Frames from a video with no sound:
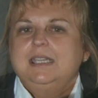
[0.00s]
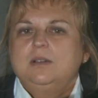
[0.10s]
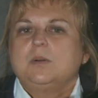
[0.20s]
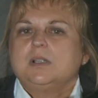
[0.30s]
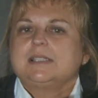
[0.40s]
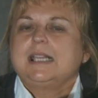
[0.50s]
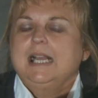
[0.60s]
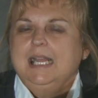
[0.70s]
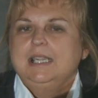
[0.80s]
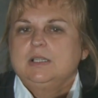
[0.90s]
equals a
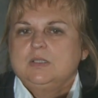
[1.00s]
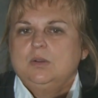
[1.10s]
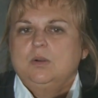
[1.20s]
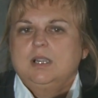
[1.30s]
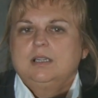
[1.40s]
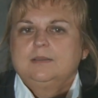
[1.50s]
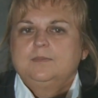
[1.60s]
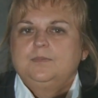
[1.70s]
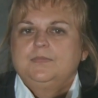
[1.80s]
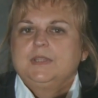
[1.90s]
higher score.
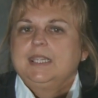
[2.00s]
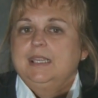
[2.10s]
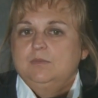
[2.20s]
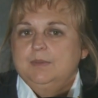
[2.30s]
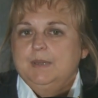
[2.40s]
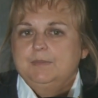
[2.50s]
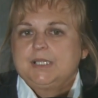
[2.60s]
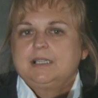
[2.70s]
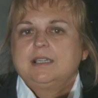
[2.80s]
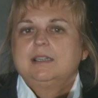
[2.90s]
And
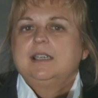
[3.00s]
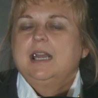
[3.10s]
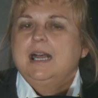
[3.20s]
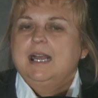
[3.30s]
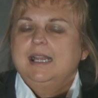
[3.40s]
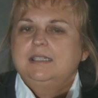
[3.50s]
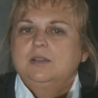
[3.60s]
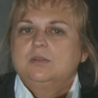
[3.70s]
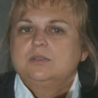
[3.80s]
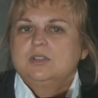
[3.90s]
remember, high
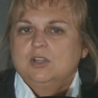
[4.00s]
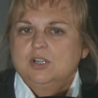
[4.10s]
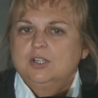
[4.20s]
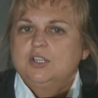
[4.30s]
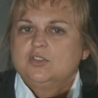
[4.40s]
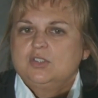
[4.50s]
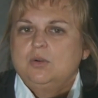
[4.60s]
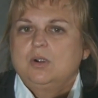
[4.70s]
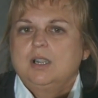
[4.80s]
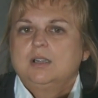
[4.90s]
tones hurt your
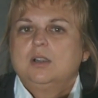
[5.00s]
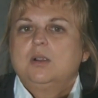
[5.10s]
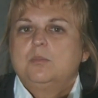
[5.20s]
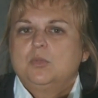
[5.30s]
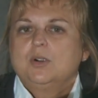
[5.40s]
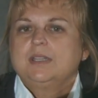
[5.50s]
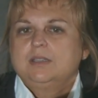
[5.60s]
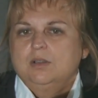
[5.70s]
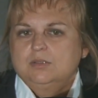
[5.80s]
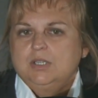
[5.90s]
score more
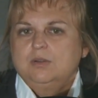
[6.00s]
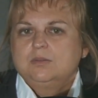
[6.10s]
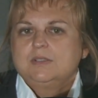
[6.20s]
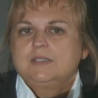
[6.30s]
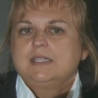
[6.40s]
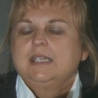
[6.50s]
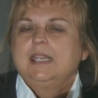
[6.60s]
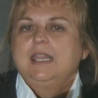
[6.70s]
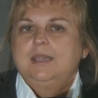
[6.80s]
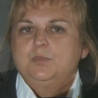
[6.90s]
than low tones,
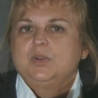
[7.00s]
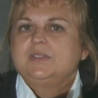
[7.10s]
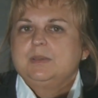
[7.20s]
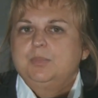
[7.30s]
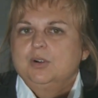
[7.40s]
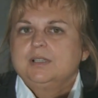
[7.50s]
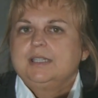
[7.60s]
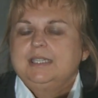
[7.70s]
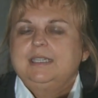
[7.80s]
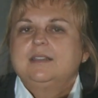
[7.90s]
and most
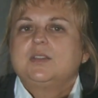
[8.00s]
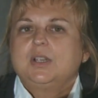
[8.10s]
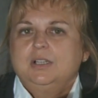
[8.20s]
importantly, the